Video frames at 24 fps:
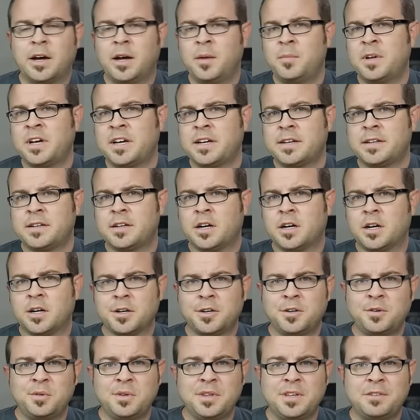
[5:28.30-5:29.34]
I'm not going to
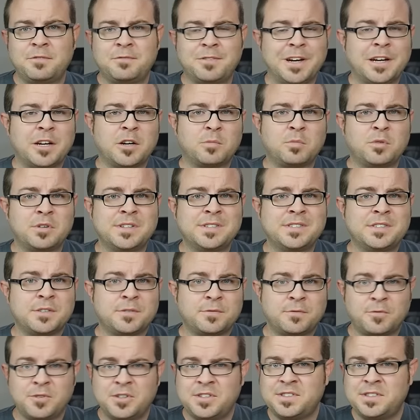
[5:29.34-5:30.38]
argue the finer points of
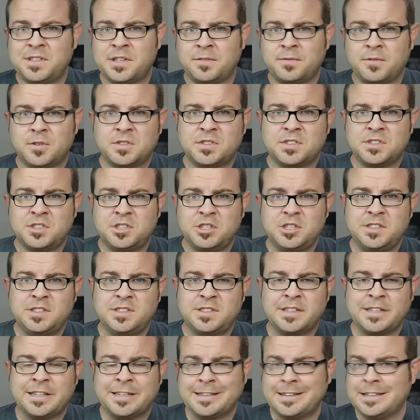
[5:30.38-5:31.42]
FreeSync versus
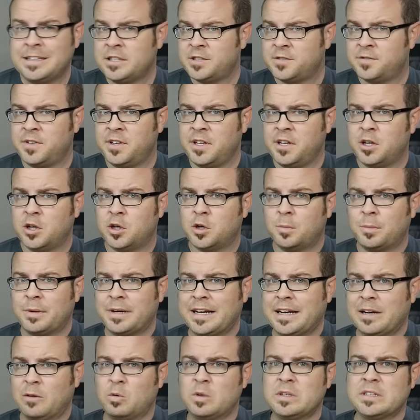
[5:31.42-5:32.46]
G-Sync in this video, but
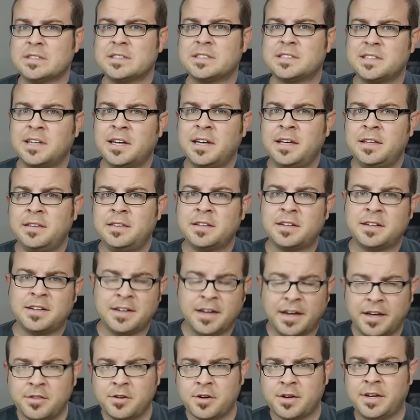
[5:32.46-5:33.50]
I will say that in
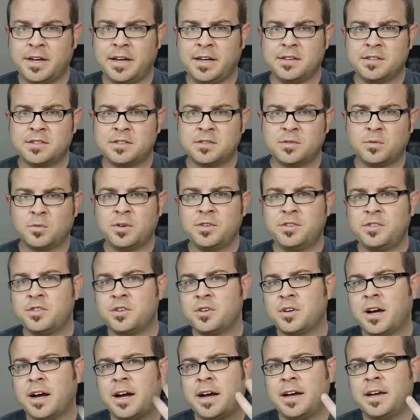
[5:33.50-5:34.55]
either case, once
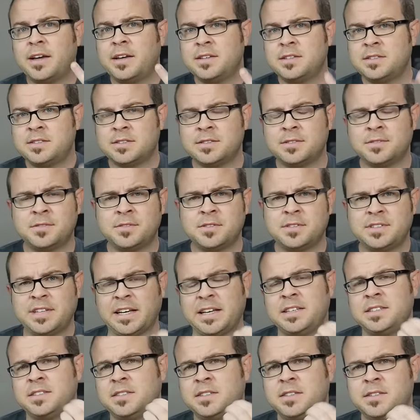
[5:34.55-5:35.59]
your eyes have
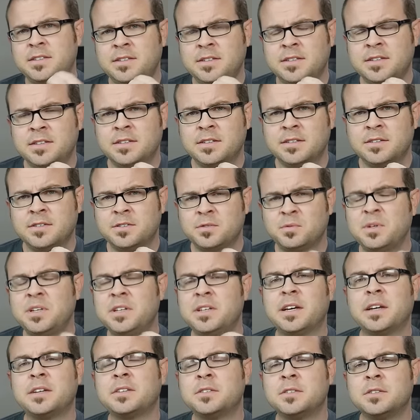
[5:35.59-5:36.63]
tasted the sweet
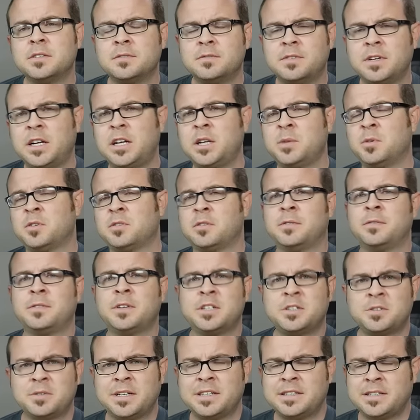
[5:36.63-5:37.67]
nectar of variable
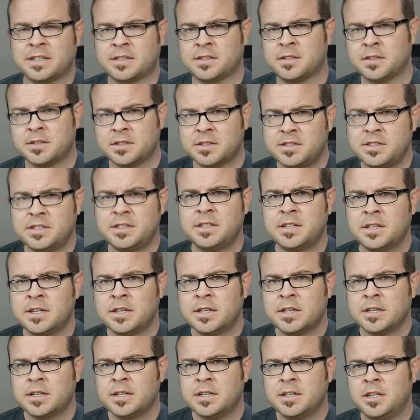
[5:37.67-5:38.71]
refresh rate technology,
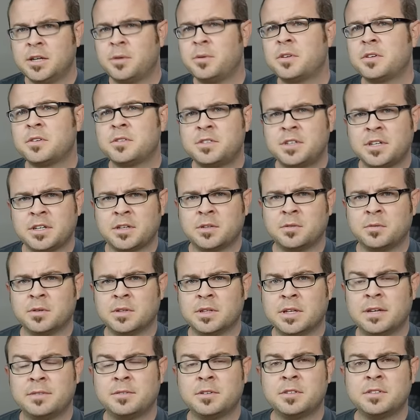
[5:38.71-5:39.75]
no other drink
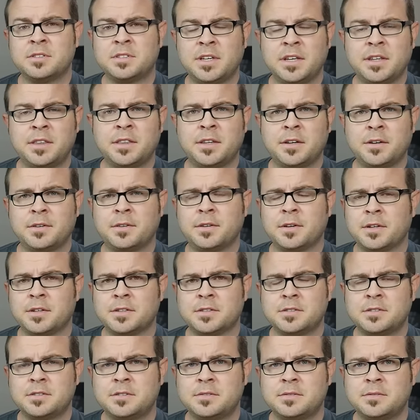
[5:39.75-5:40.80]
will ever sate their
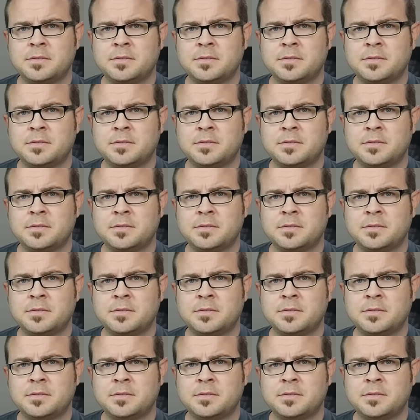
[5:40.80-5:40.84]
thirst.